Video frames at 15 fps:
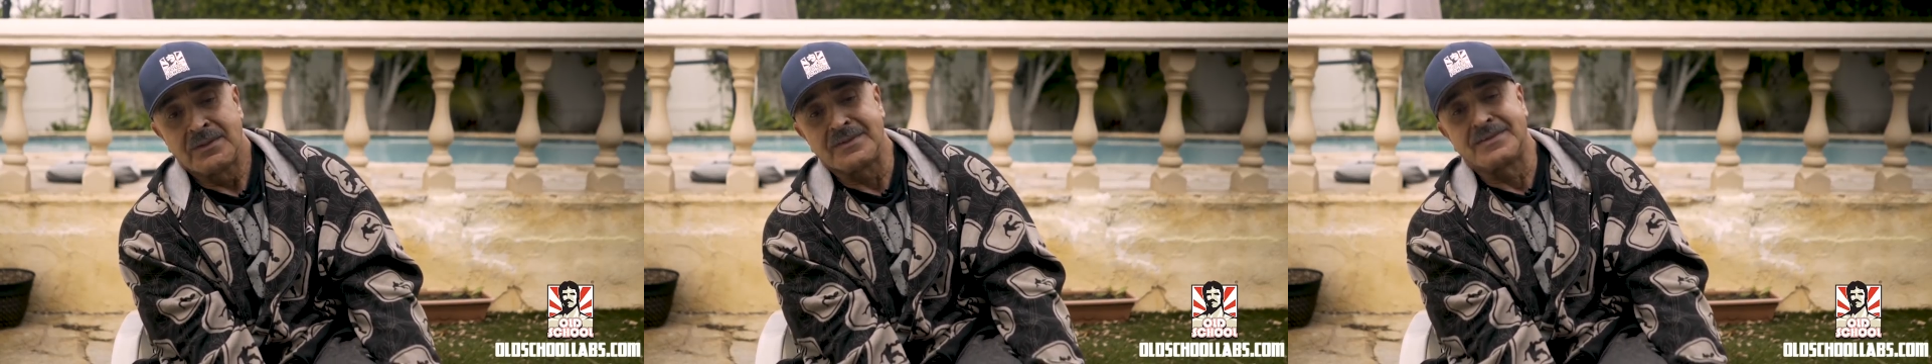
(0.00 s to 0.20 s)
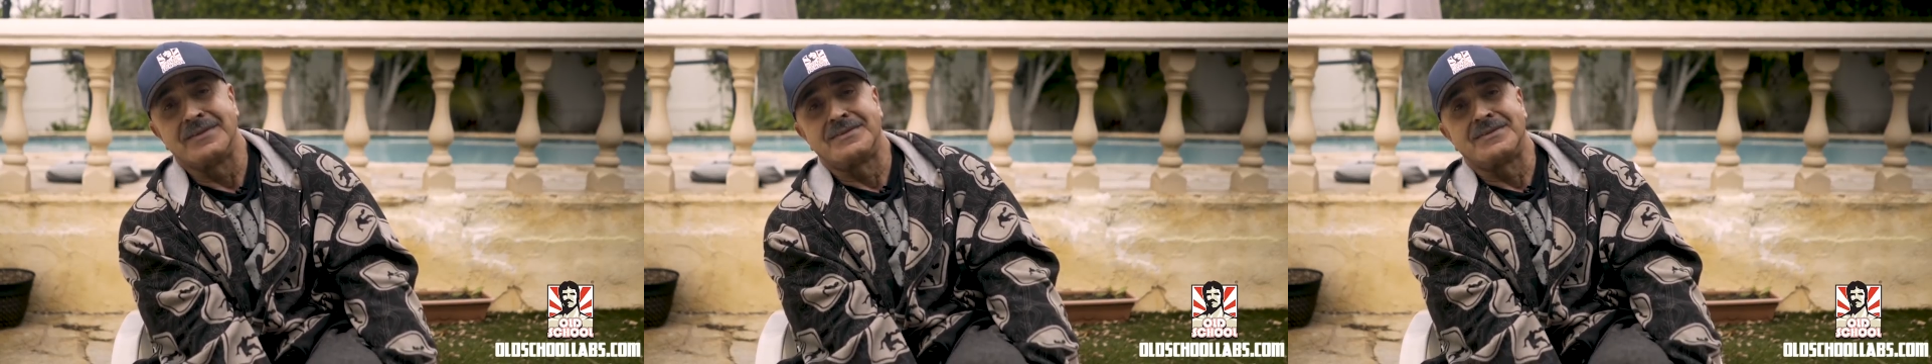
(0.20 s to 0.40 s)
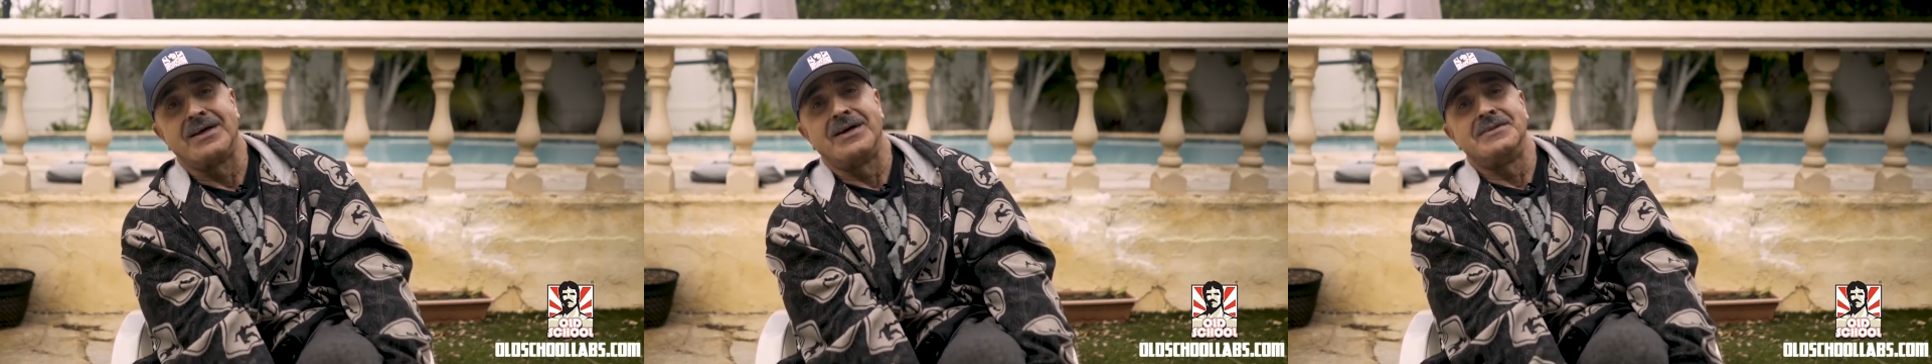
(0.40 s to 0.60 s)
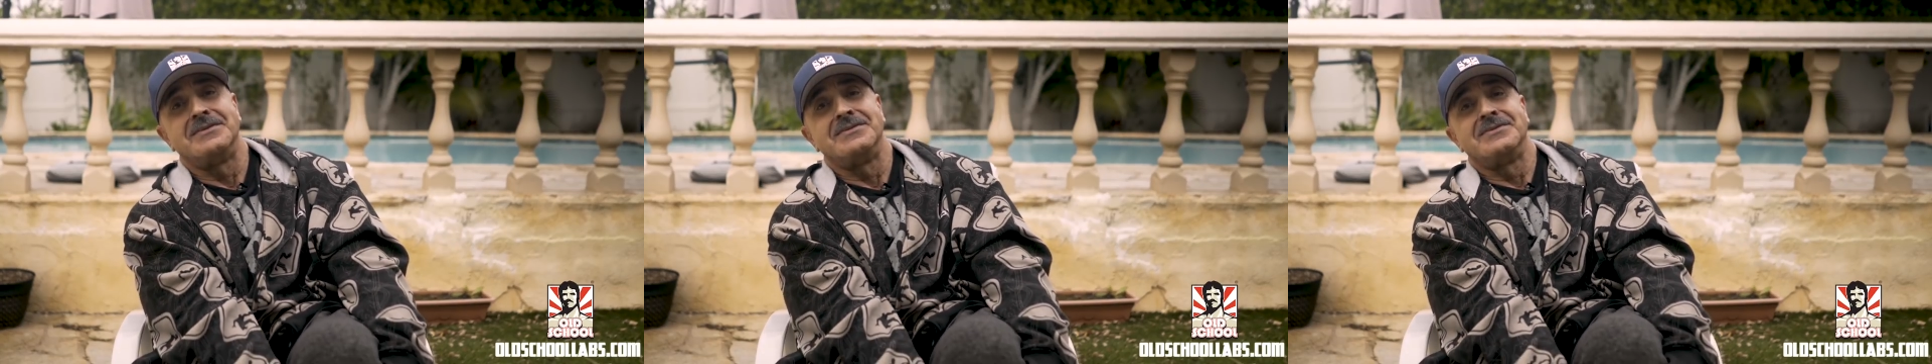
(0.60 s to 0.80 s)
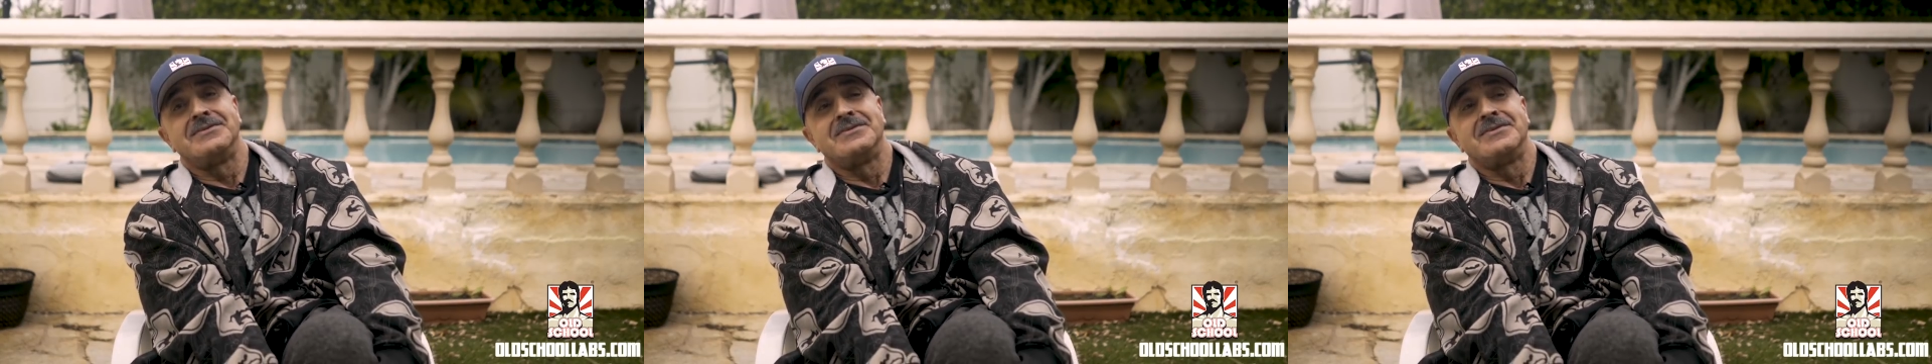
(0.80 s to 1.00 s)
listen,
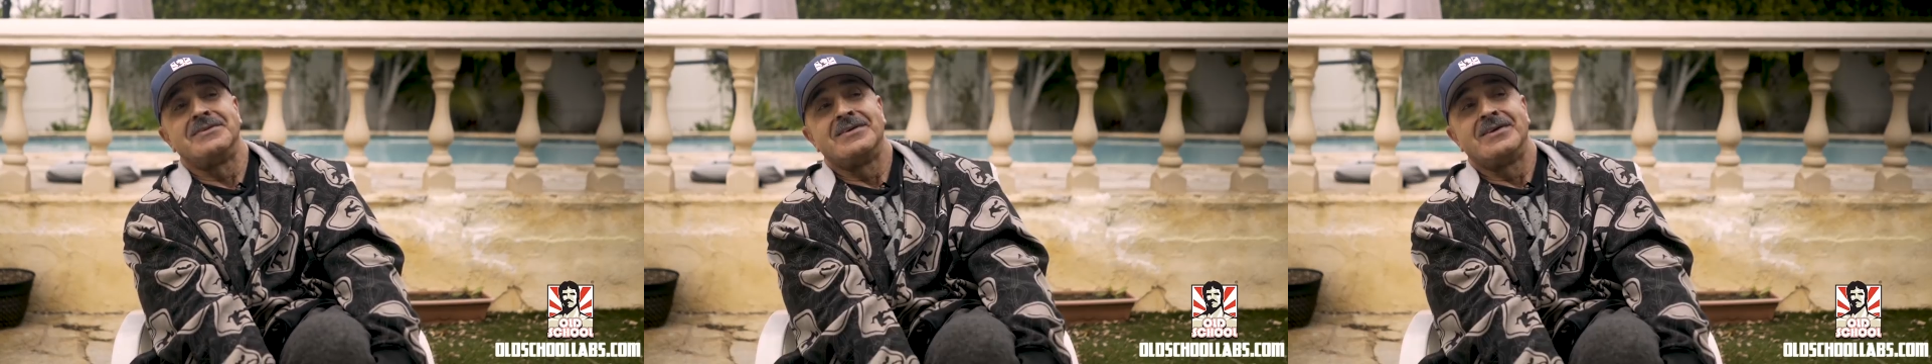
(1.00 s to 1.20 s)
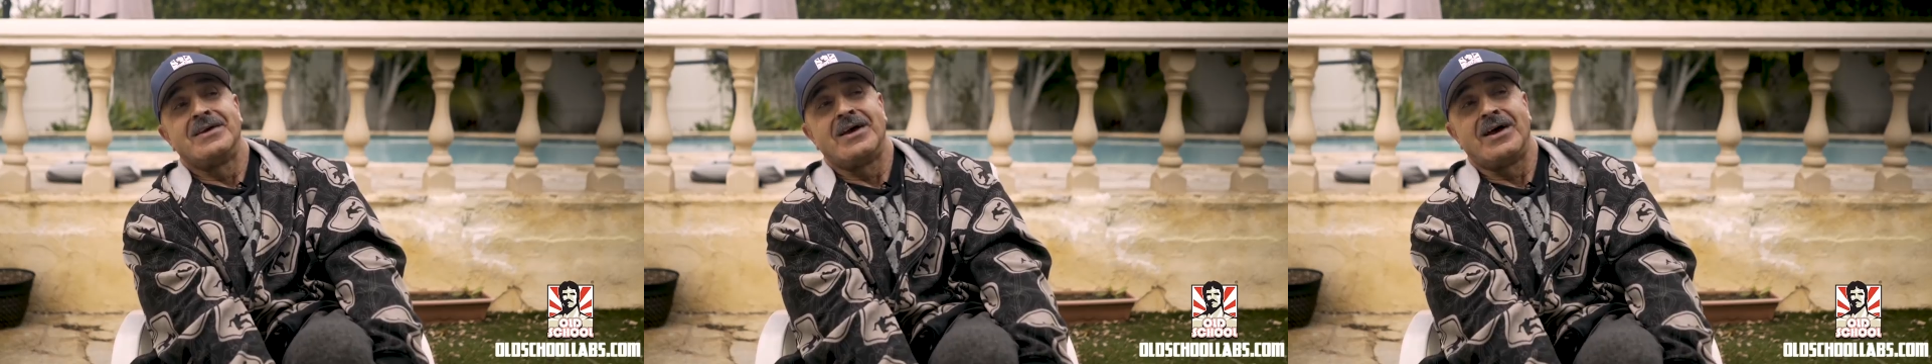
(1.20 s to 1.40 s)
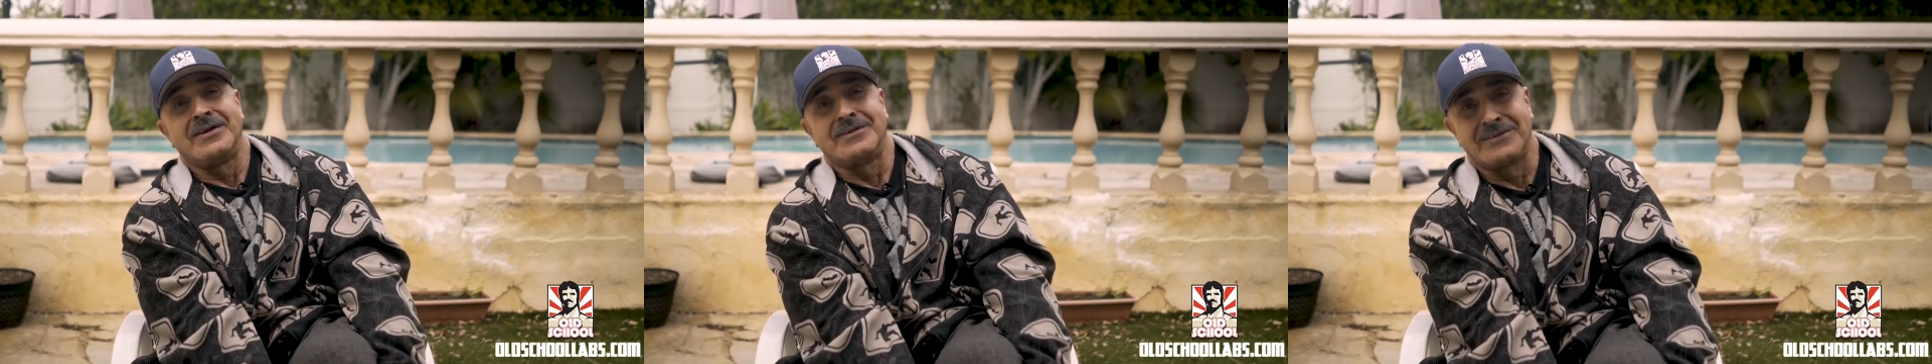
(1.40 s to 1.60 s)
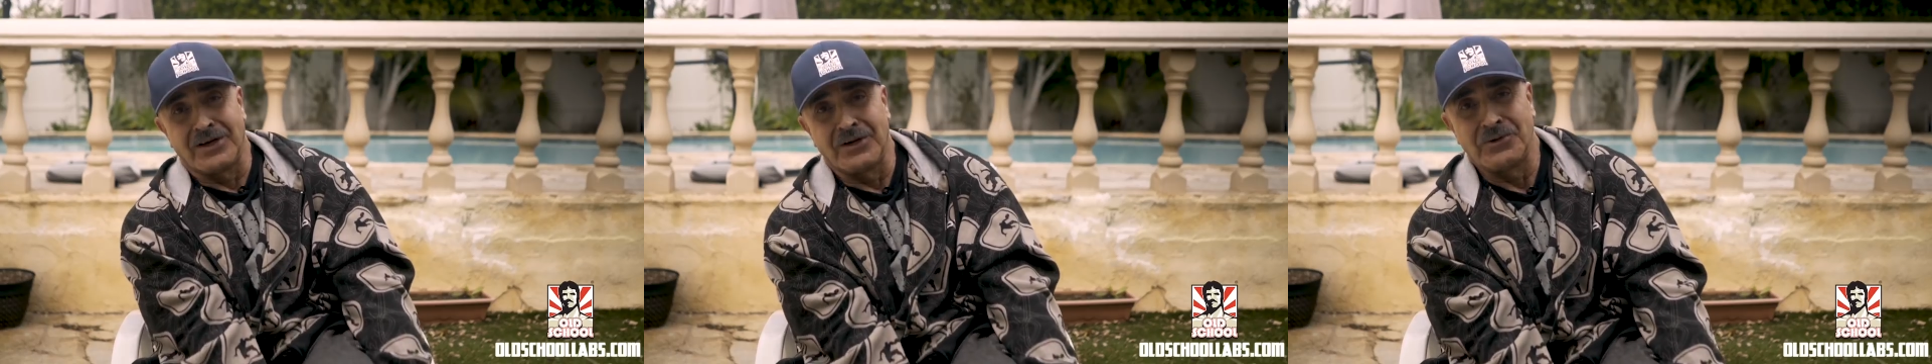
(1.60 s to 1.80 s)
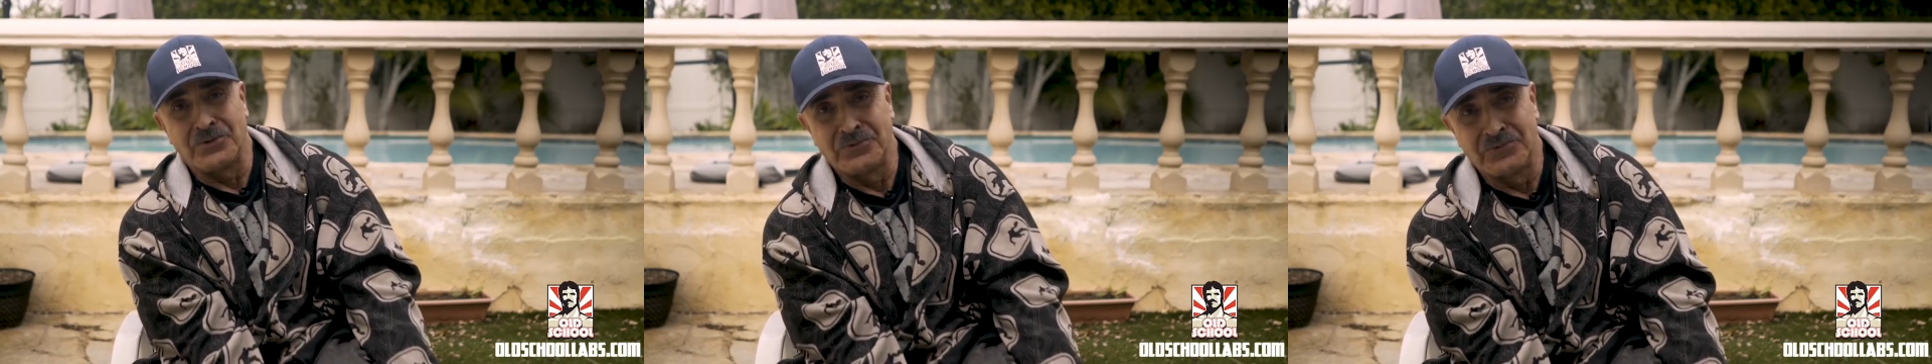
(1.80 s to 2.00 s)
son, I
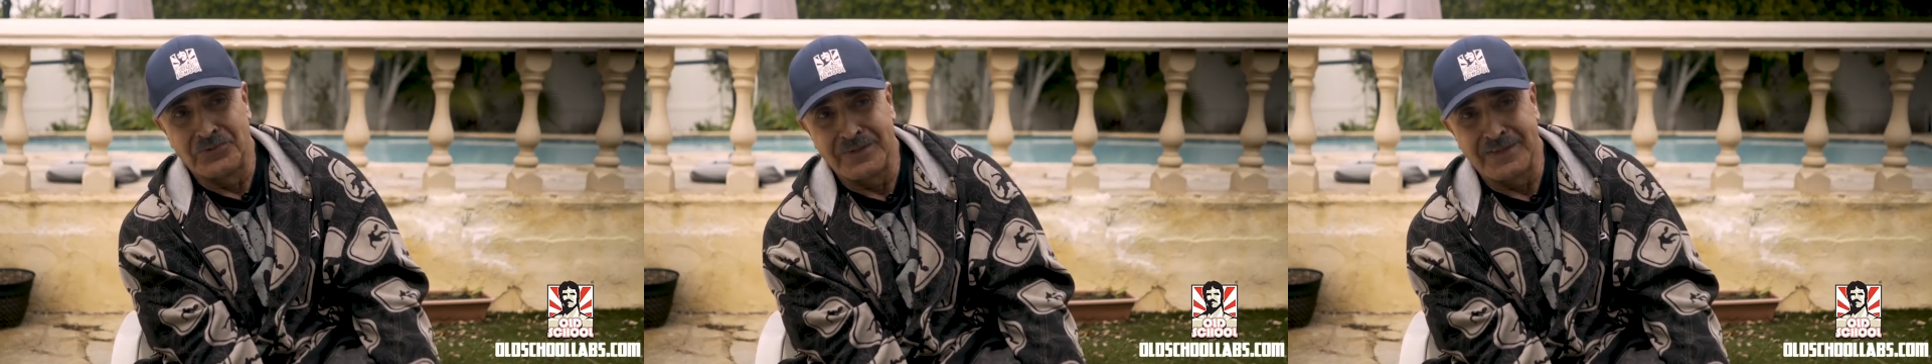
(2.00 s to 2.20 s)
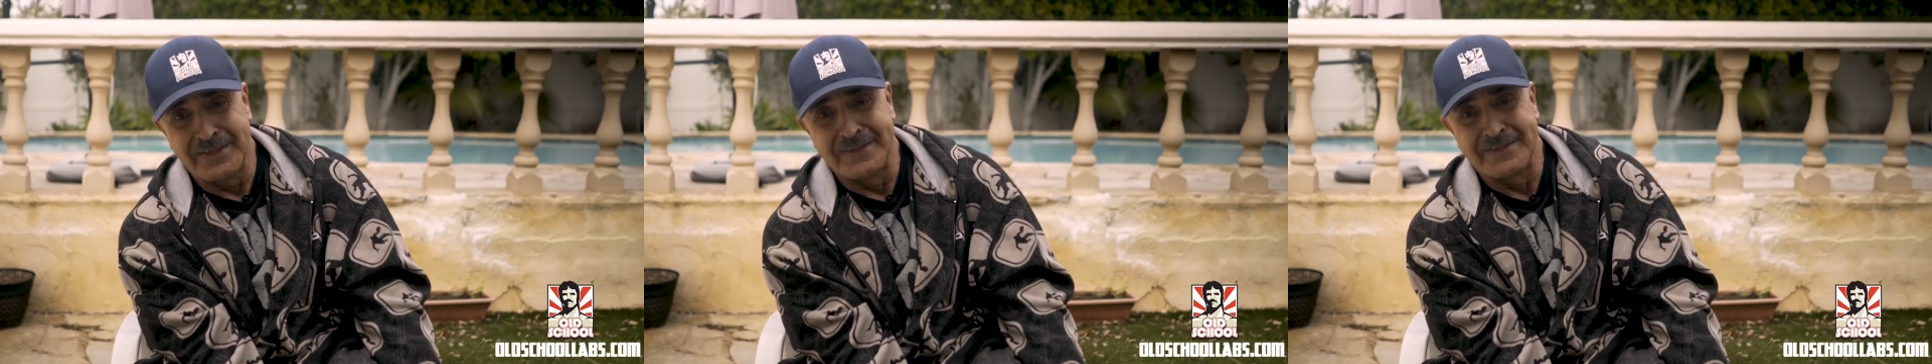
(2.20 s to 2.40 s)
saw you